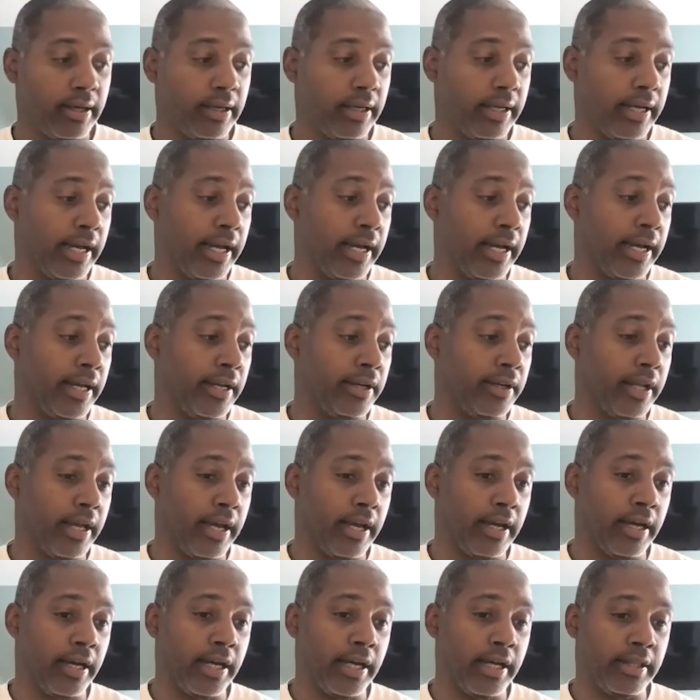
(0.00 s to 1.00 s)
and
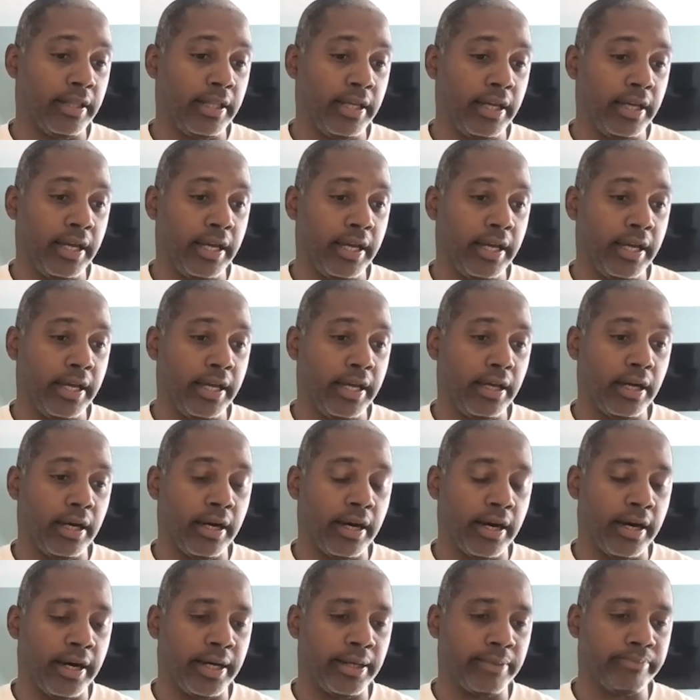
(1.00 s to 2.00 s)
uh, the
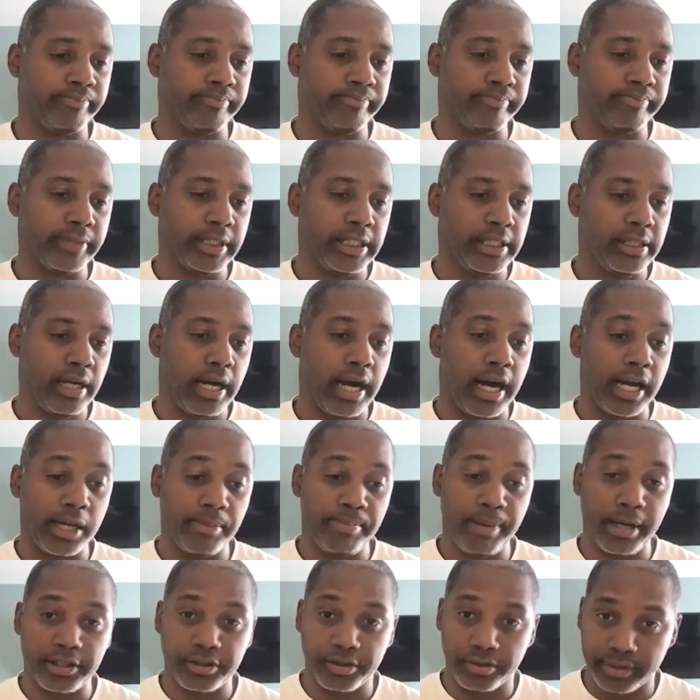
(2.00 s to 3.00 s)
um,
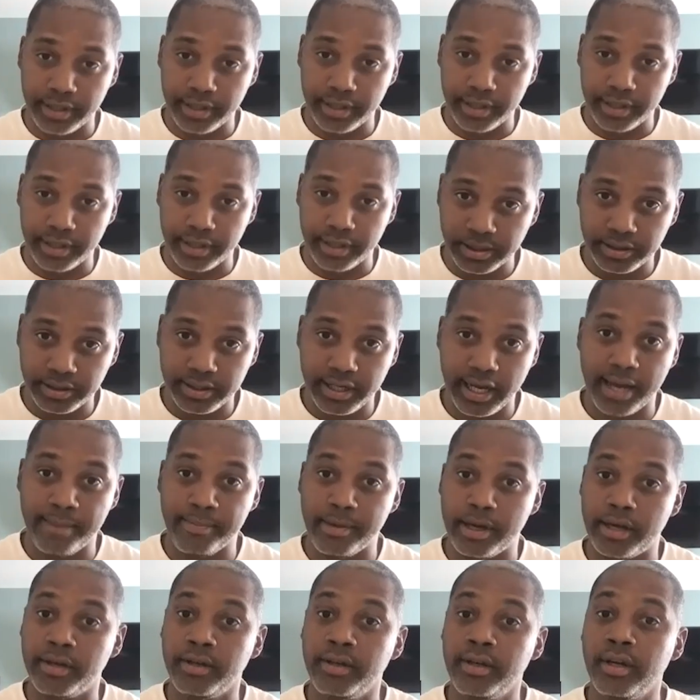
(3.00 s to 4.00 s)
occupational therapist came
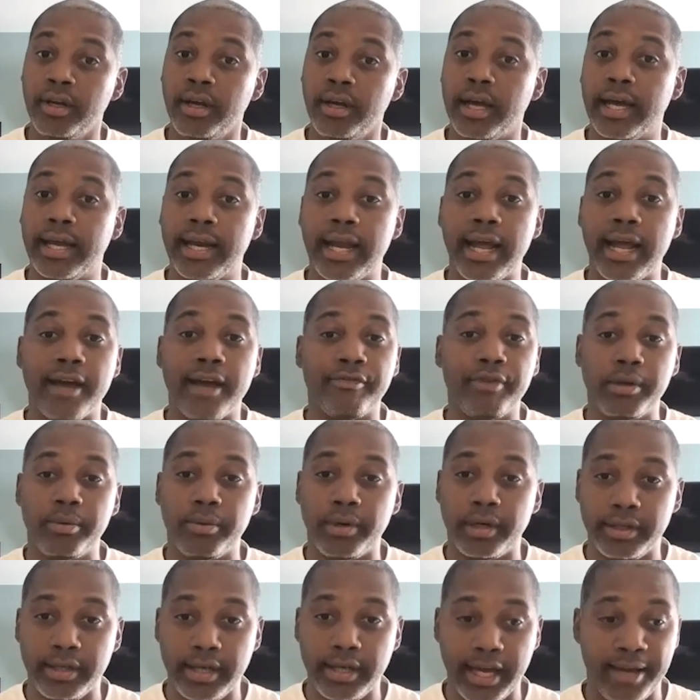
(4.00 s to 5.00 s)
in, and
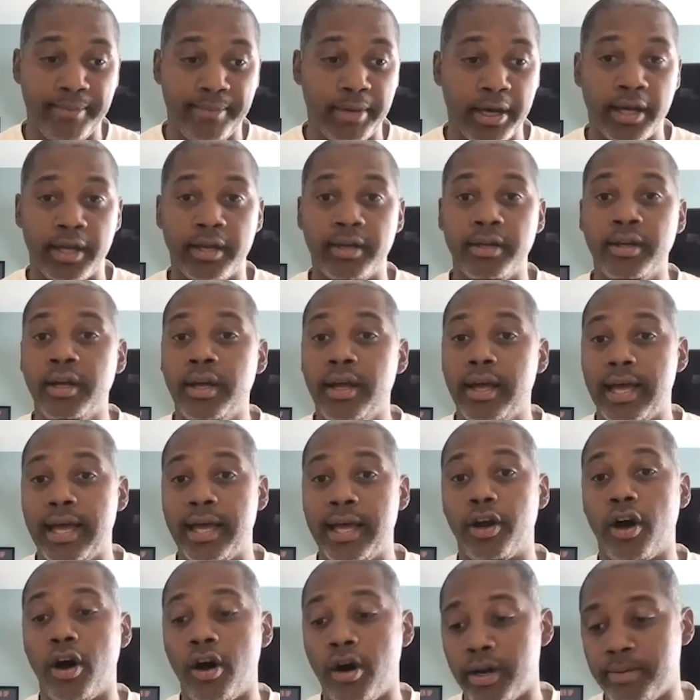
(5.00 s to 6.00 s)
everyone came in.
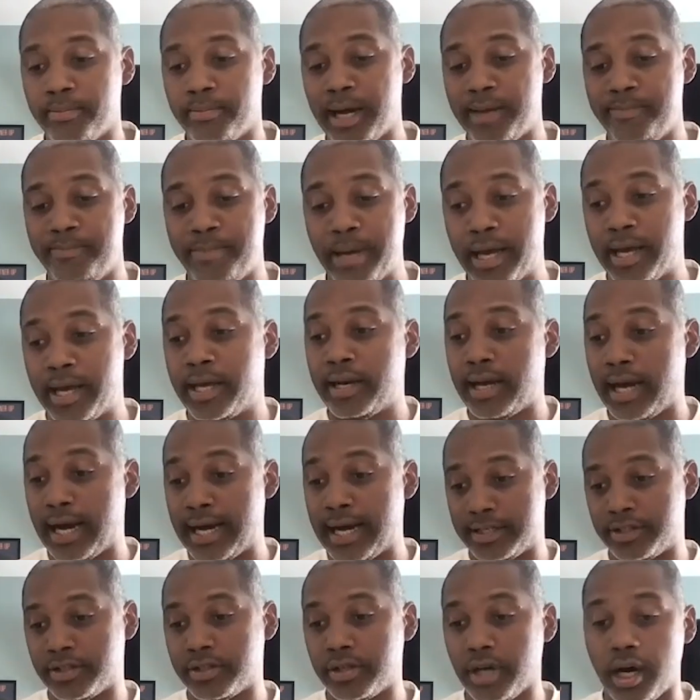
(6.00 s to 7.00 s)
And on my bed, I
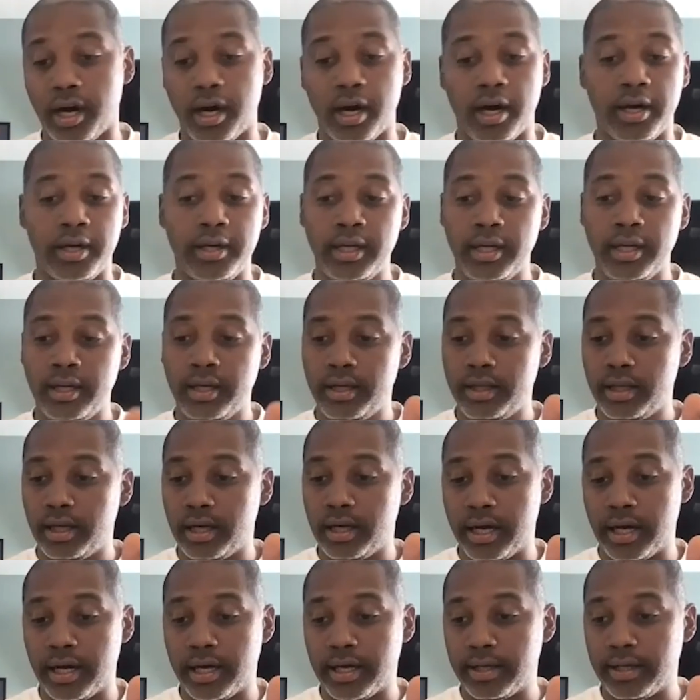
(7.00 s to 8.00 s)
saw
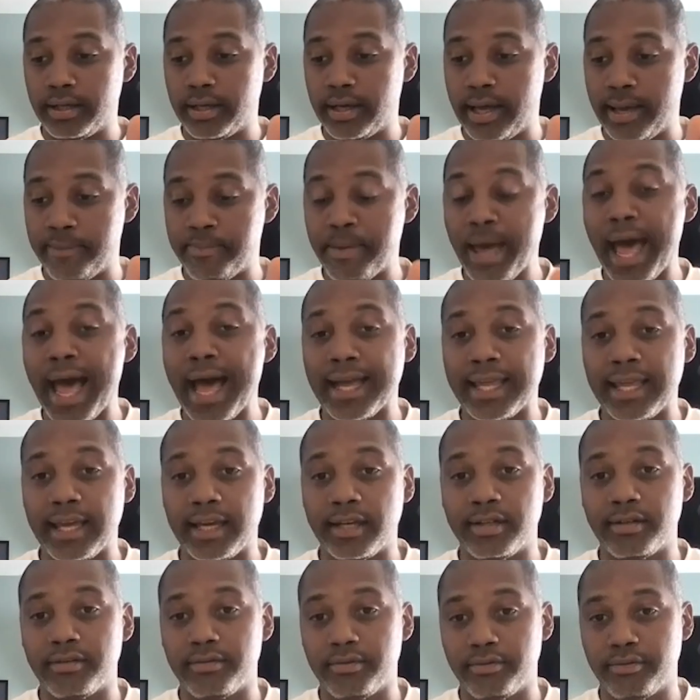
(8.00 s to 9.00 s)
uh, a packet
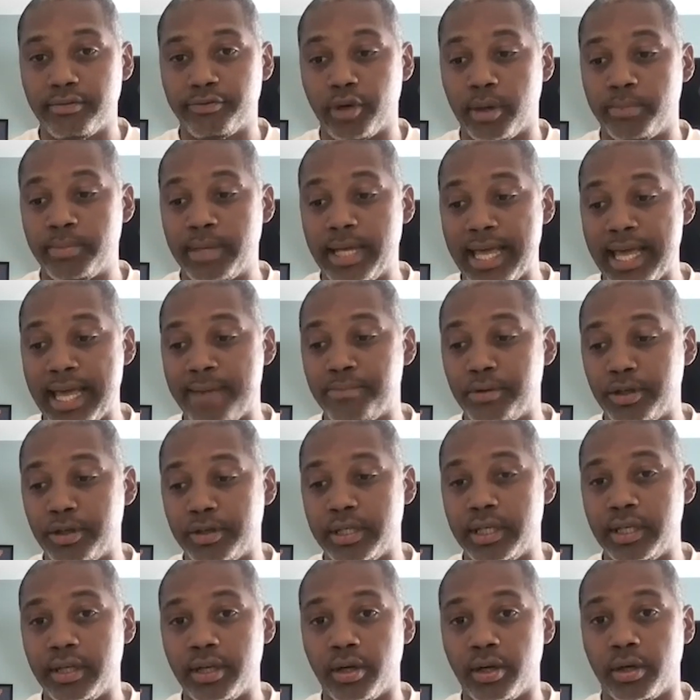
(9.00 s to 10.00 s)
from the
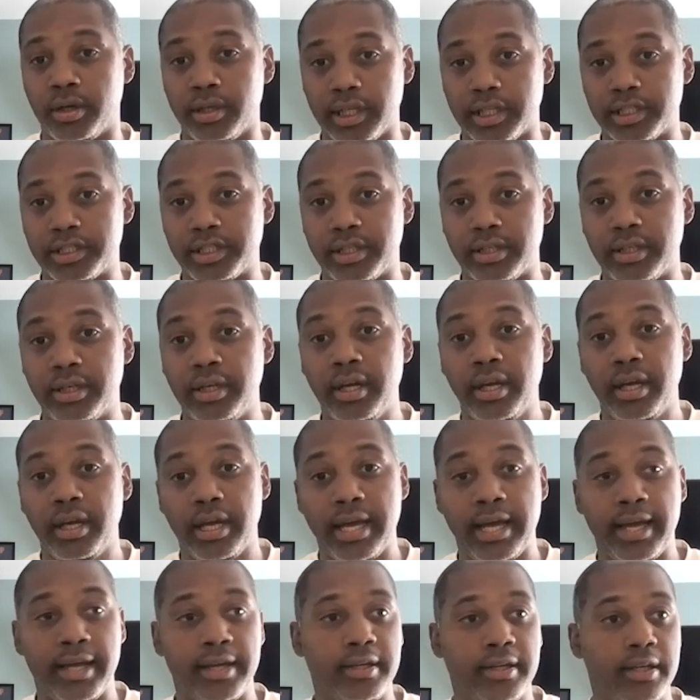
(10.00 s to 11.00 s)
Amputee Coalition,
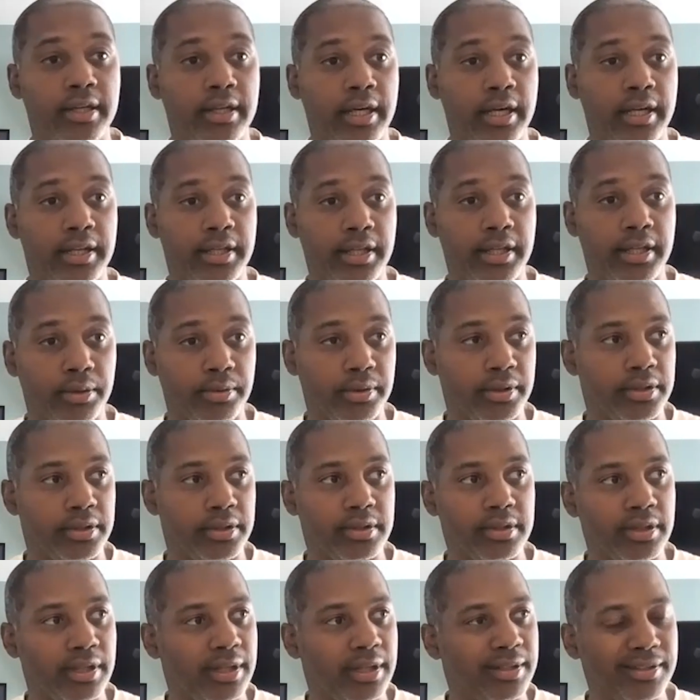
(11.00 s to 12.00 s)
and uh, there
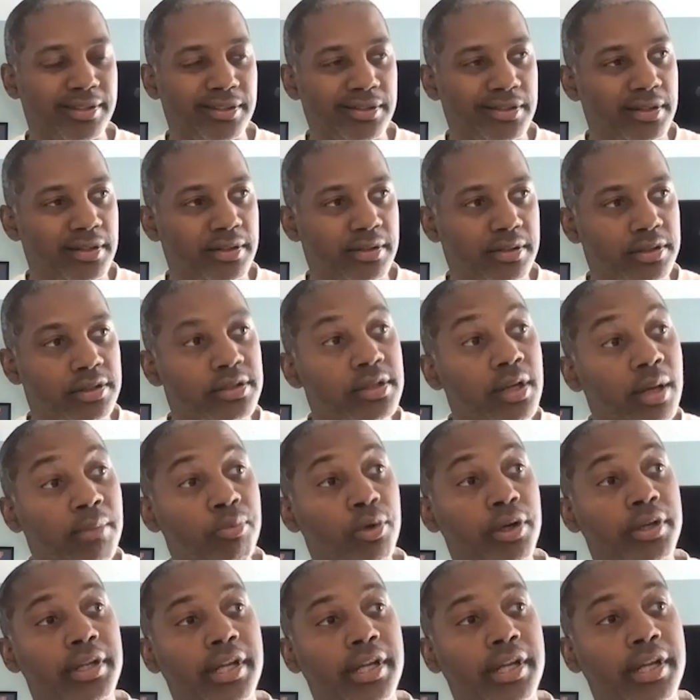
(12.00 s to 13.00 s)
was uh,
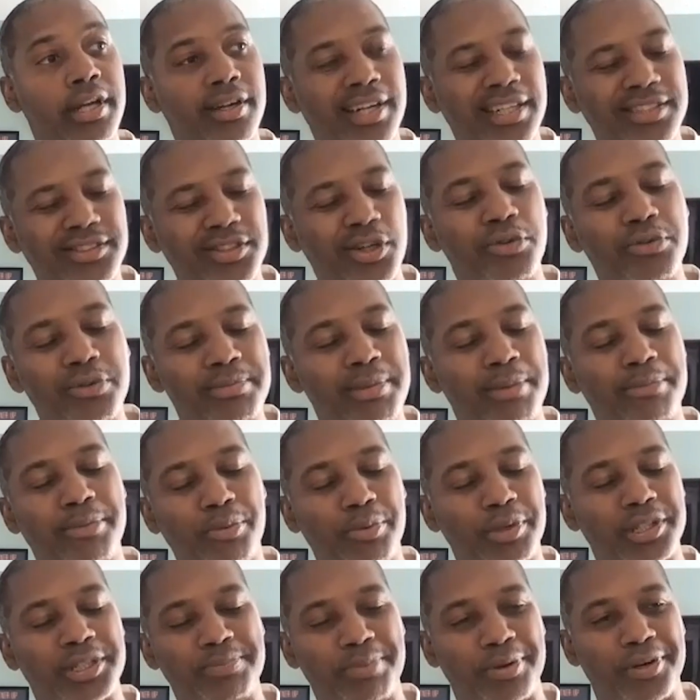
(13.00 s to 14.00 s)
someone there, and I don't remember
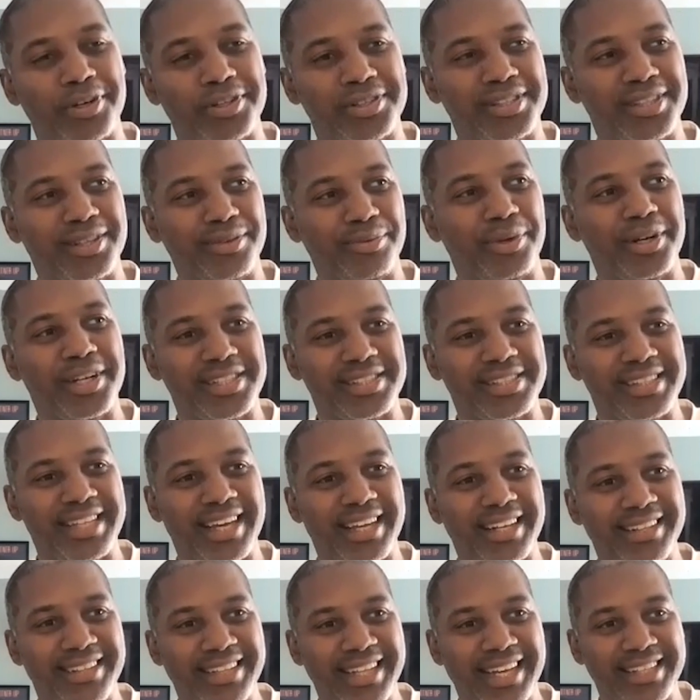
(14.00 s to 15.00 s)
which person it was
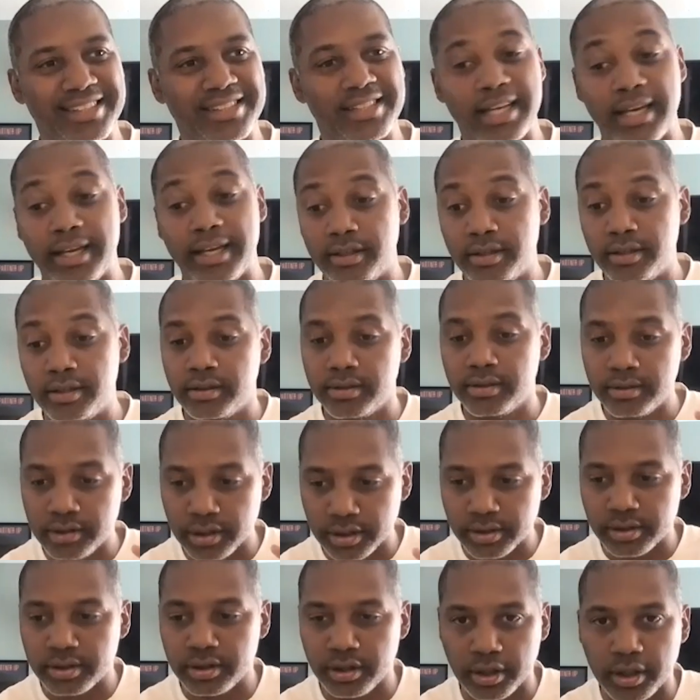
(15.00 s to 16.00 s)
that that said,
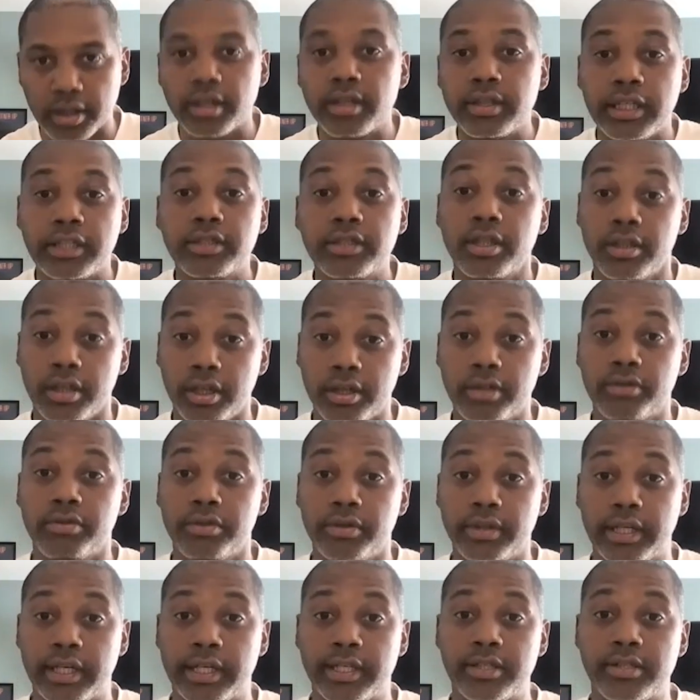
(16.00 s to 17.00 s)
"Just you're going to need to look through
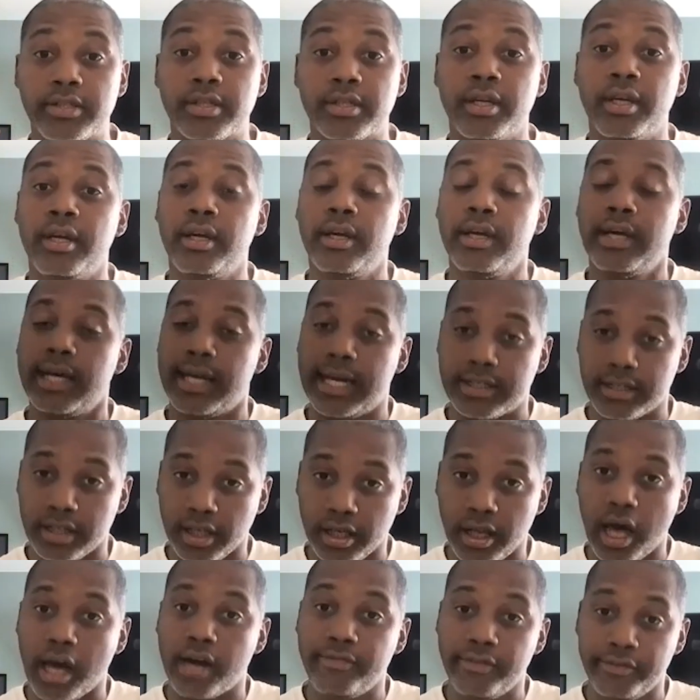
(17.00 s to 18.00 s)
this. It has a
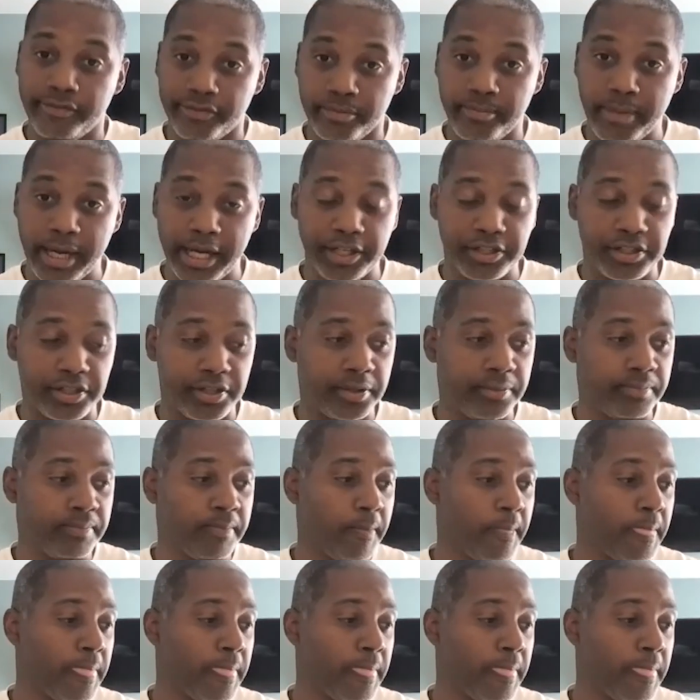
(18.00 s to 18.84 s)
lot of information.